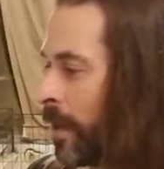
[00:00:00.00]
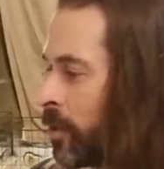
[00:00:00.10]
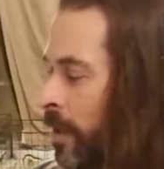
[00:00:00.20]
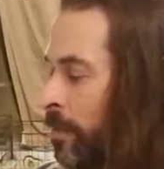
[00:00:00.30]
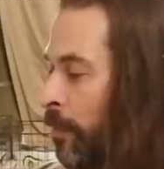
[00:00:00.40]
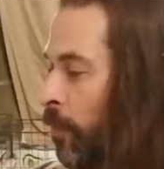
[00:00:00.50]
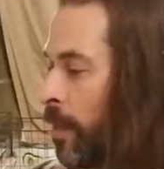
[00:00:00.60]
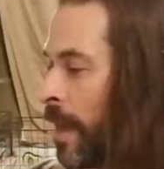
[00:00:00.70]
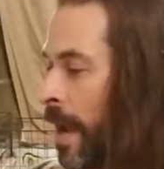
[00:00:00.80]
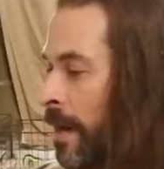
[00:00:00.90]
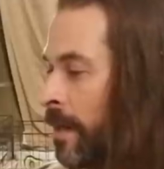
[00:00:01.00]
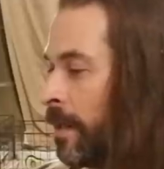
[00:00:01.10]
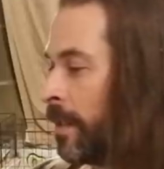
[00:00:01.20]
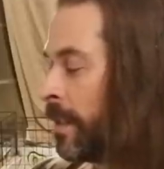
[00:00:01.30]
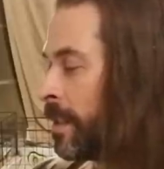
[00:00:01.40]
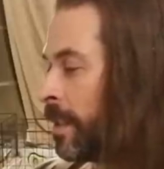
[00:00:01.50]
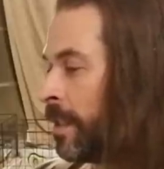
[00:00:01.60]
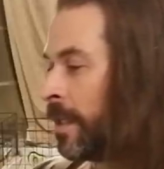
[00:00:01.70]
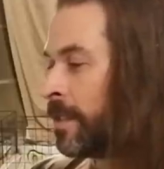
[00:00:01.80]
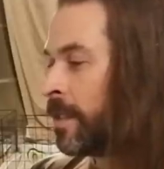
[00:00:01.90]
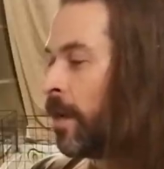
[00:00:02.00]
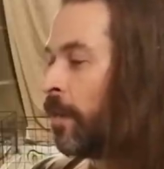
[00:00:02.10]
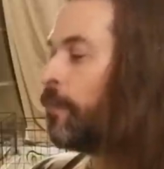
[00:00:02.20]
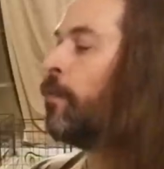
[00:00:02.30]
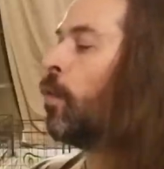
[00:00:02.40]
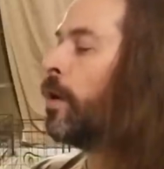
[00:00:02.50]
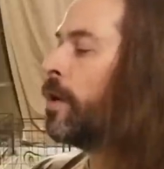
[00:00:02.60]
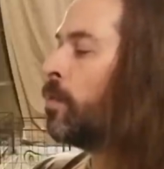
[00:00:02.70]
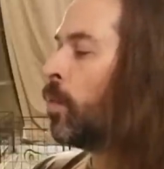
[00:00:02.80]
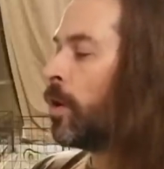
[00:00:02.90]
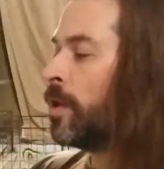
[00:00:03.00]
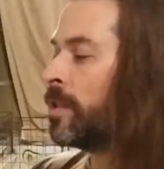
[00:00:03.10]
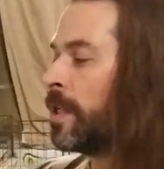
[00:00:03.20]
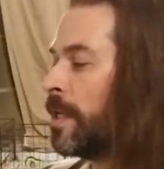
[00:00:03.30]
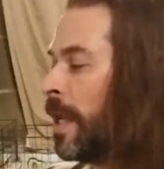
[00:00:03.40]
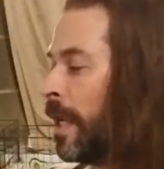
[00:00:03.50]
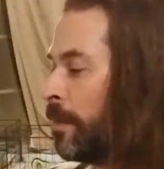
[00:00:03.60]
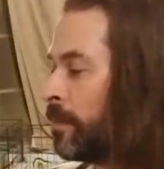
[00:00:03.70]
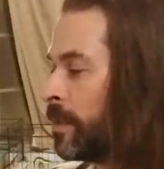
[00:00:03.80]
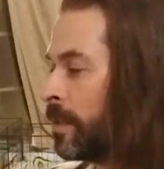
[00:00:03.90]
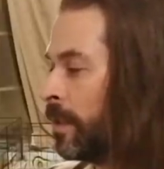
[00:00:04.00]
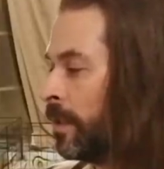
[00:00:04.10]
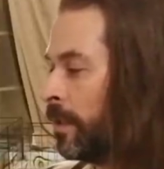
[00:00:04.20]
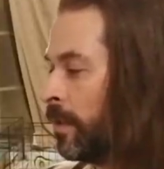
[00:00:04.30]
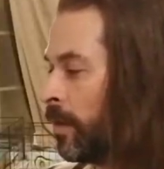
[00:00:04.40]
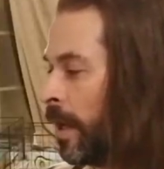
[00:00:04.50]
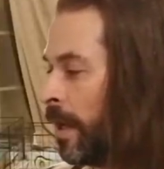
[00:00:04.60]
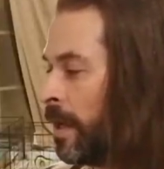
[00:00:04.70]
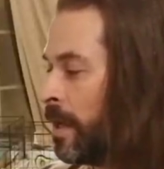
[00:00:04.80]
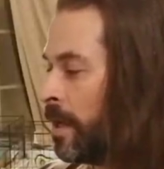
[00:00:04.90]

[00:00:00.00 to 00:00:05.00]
actually, before that, listen to this: foreign words and names. Okay.